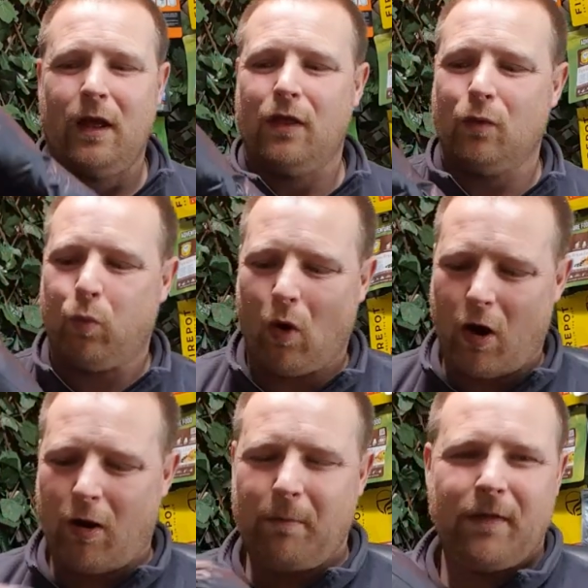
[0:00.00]
They're
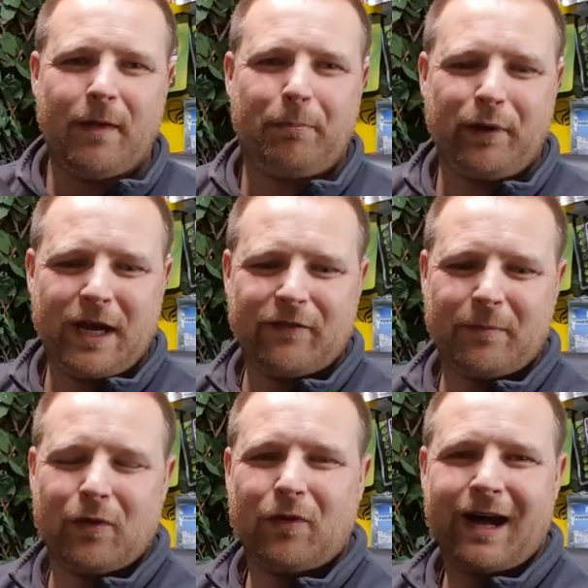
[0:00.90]
warm, they're
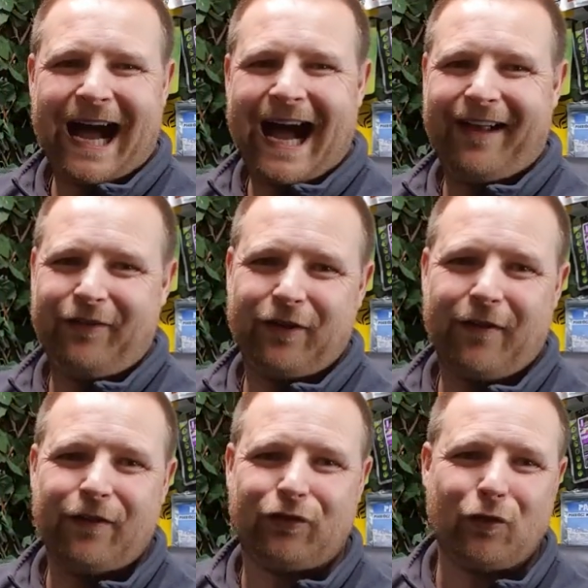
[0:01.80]
breathable, and
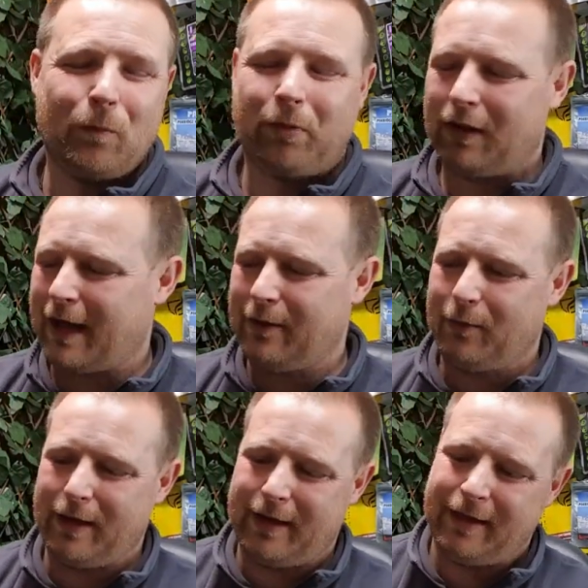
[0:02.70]
they're super
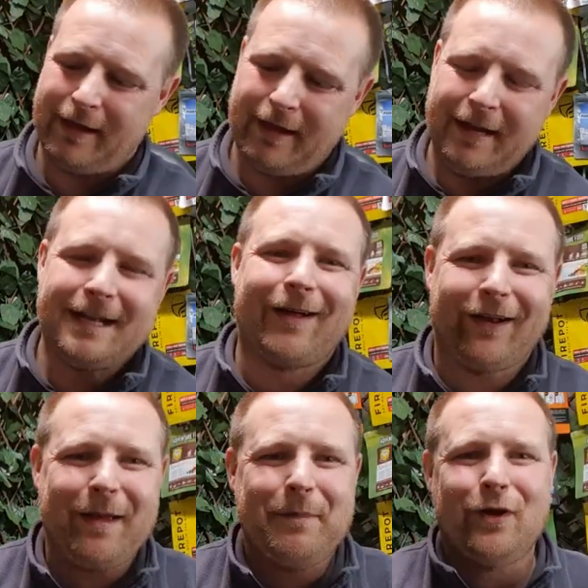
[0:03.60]
lightweight. Now
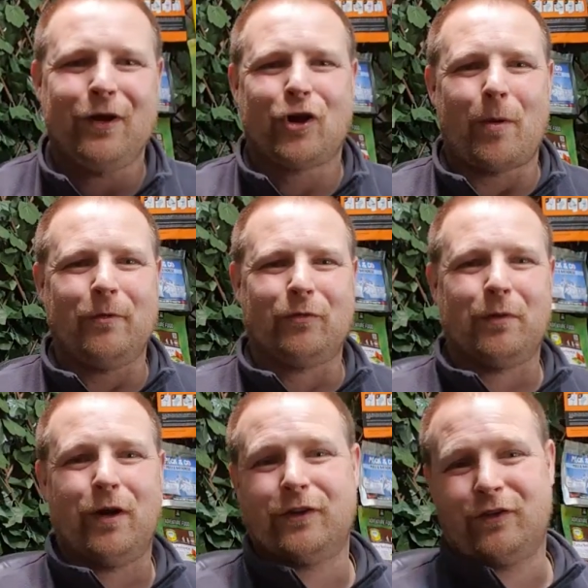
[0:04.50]
let me know in the comments
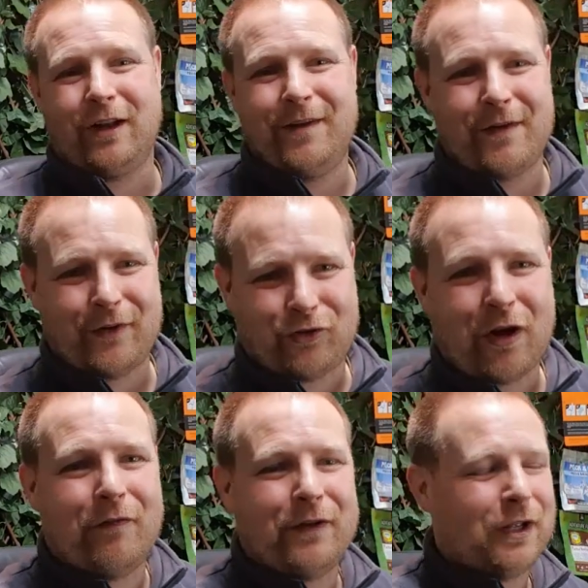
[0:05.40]
below, because it's only a very
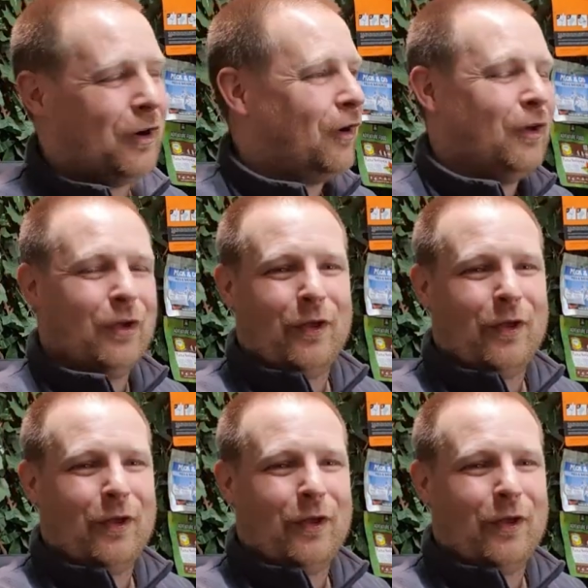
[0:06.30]
short video.